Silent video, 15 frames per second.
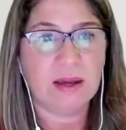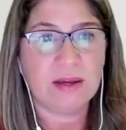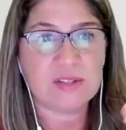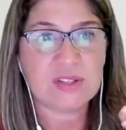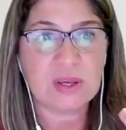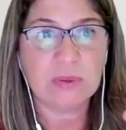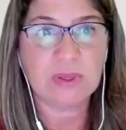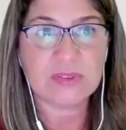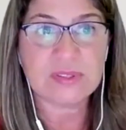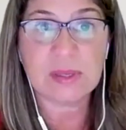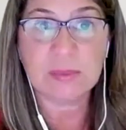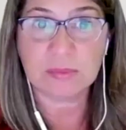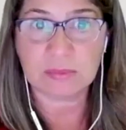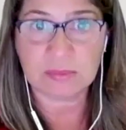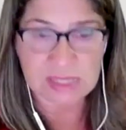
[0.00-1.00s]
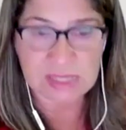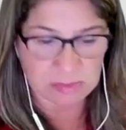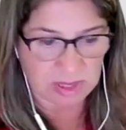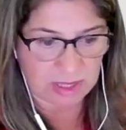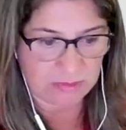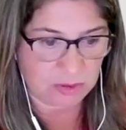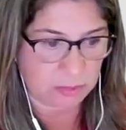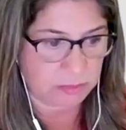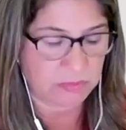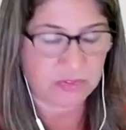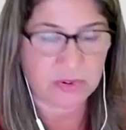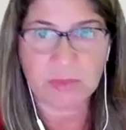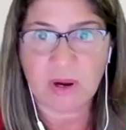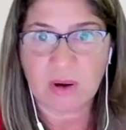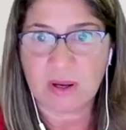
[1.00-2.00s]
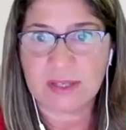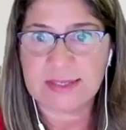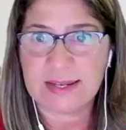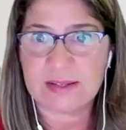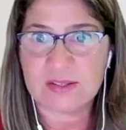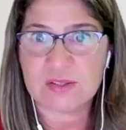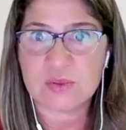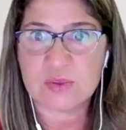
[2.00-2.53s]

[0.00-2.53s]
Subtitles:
So if somebody from our audience